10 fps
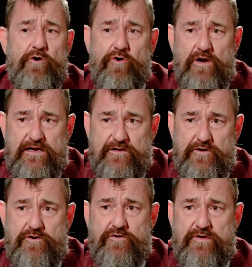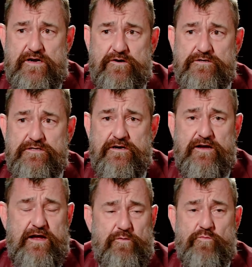early in their careers
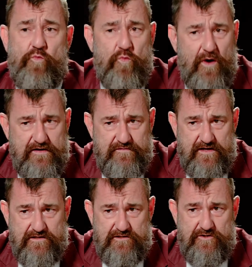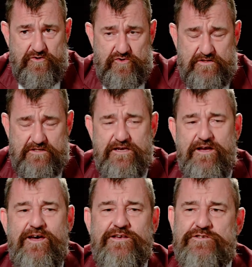at one of the institutions.
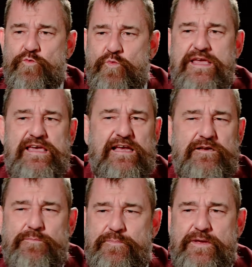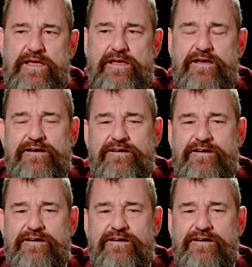So we get to be